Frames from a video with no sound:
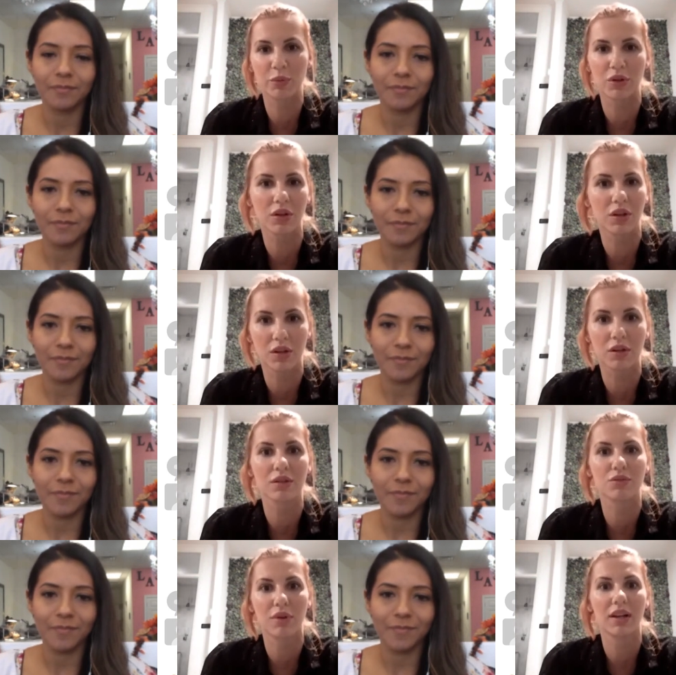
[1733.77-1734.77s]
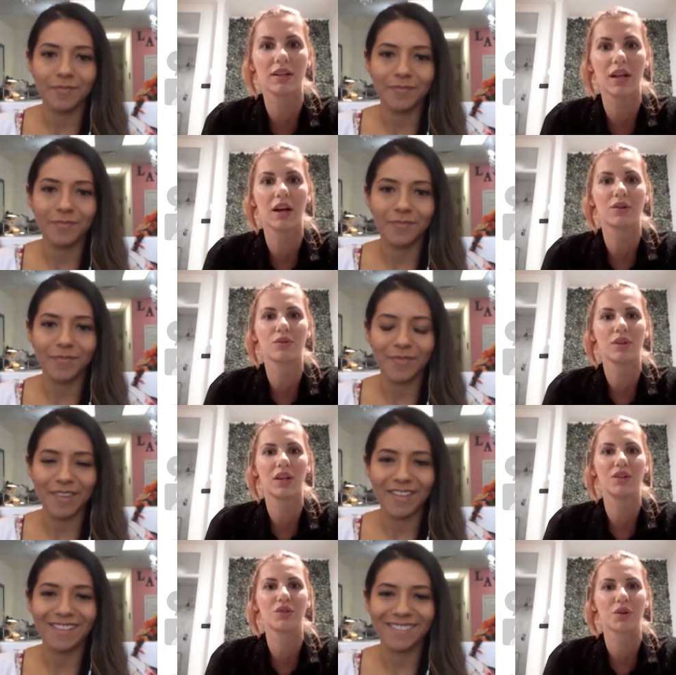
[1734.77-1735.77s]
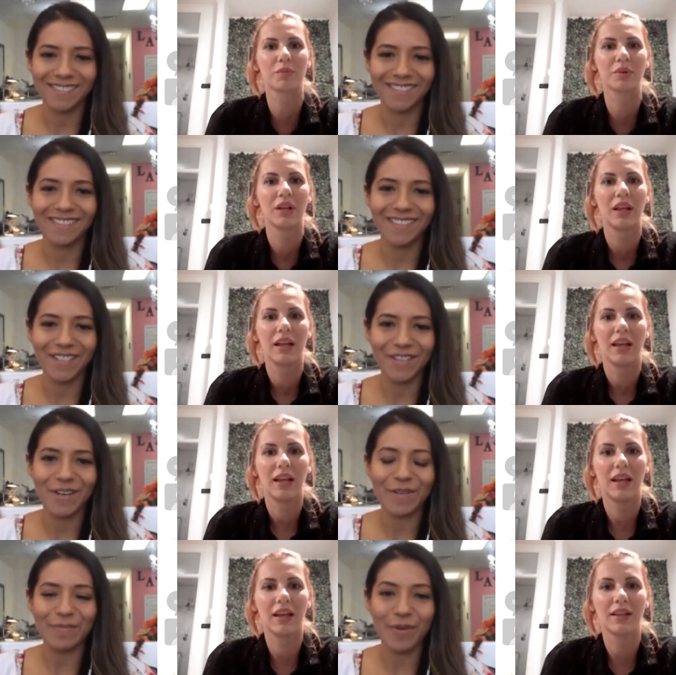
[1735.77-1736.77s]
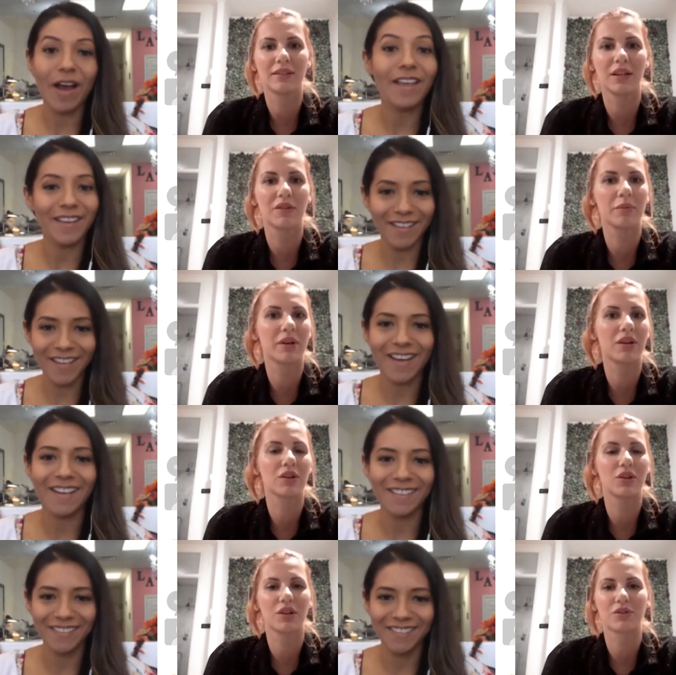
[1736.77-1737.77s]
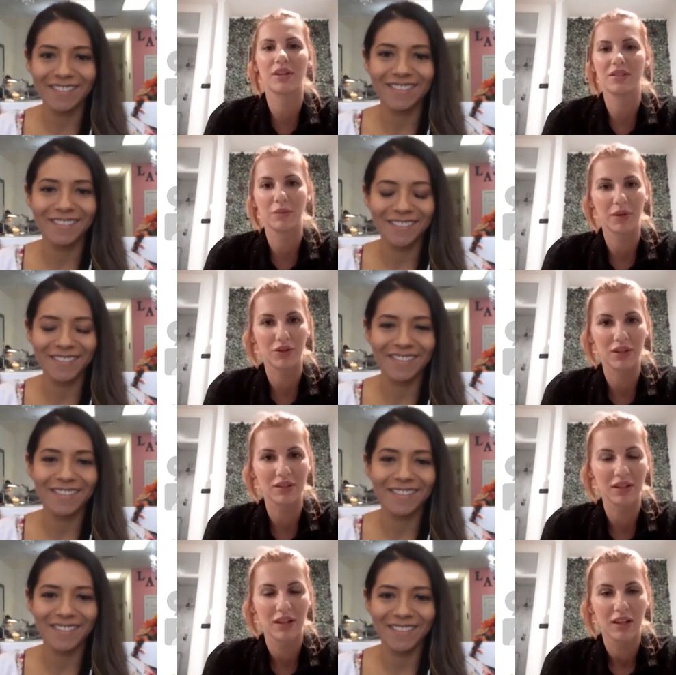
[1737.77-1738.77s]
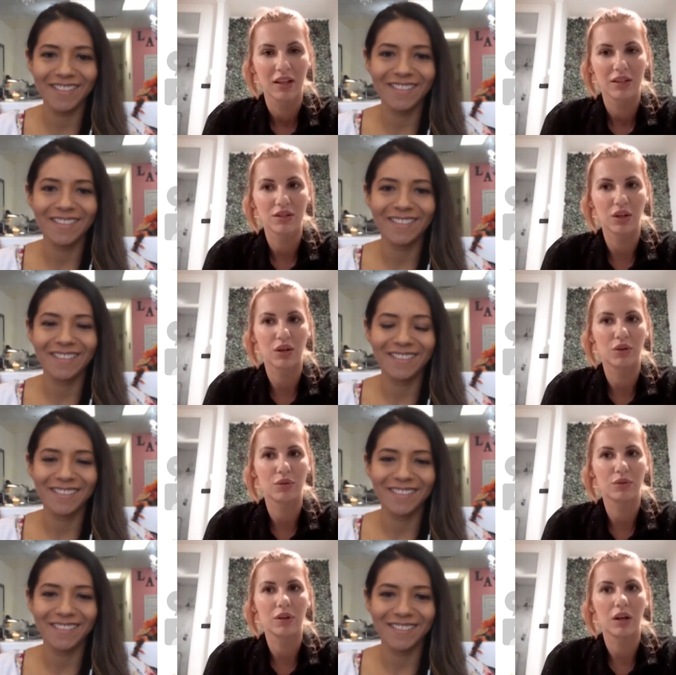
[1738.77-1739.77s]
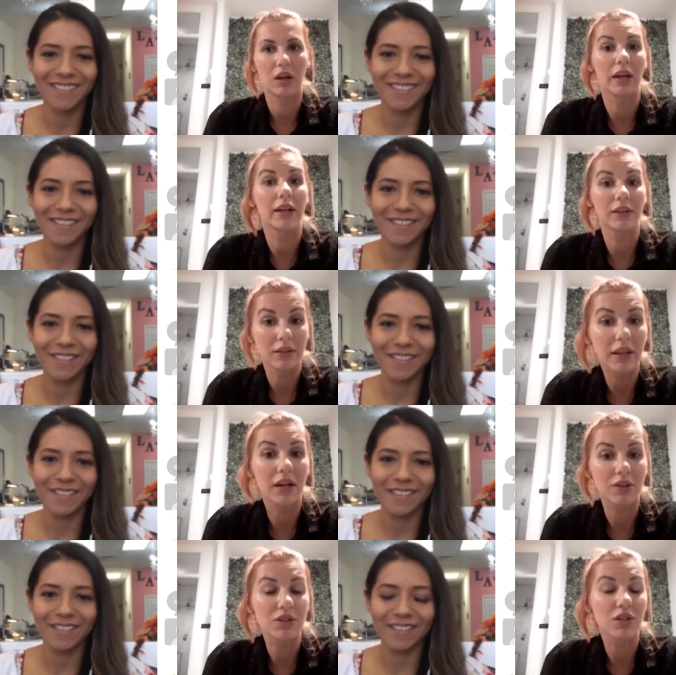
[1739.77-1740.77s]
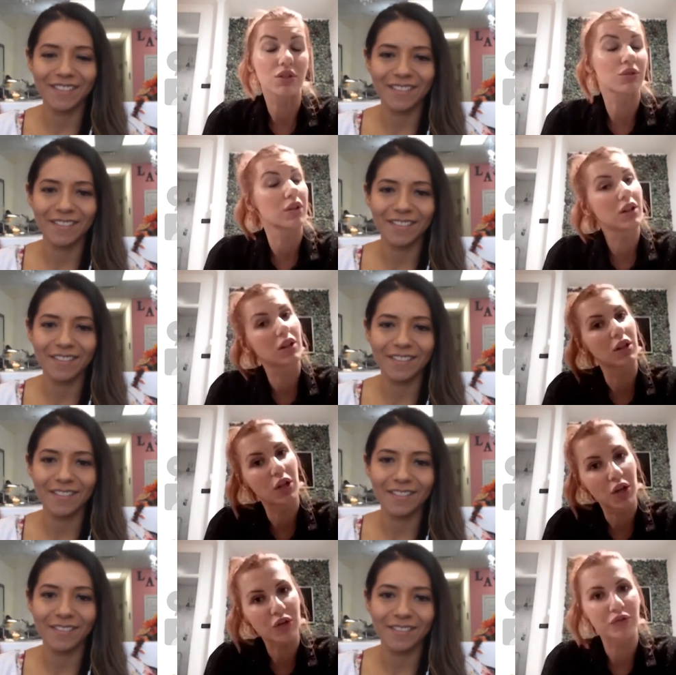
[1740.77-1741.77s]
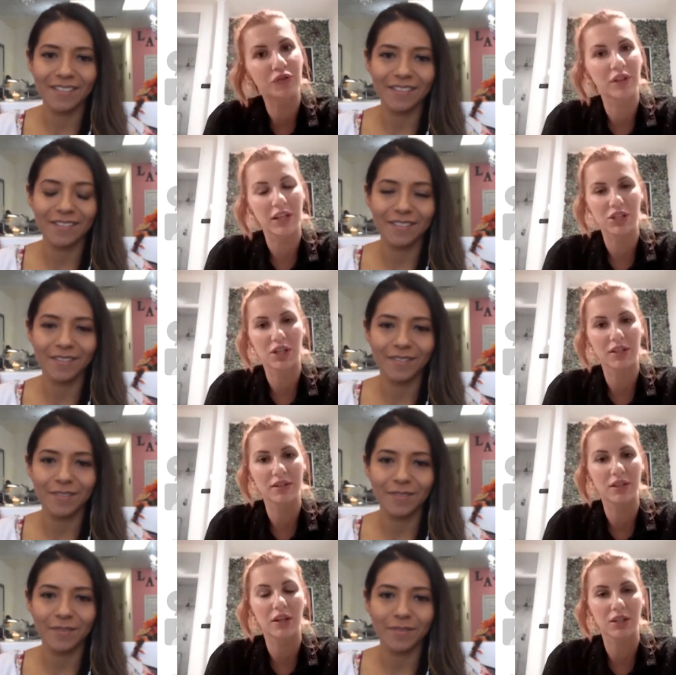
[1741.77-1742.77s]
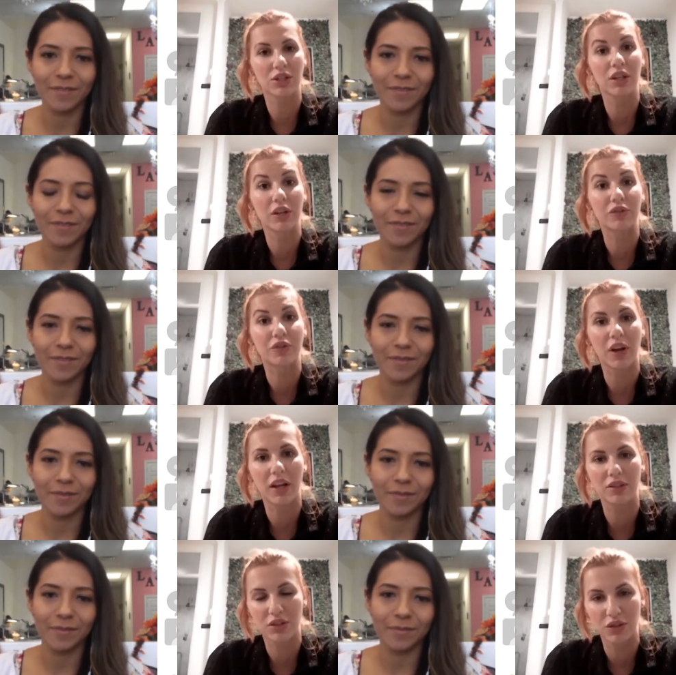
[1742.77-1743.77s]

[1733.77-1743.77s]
Speaker 1: popular curls right now in Europe. And everybody talking about it. So, and there is also a lot of lash artists that are actually afraid to